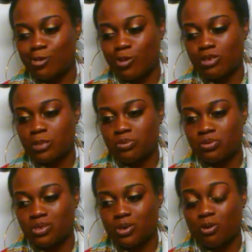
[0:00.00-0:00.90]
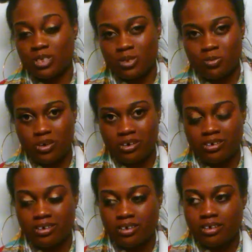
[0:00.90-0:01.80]
We were supposed to go
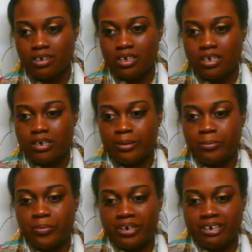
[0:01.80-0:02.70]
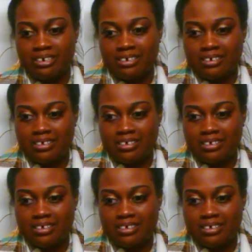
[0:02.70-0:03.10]
somewhere, but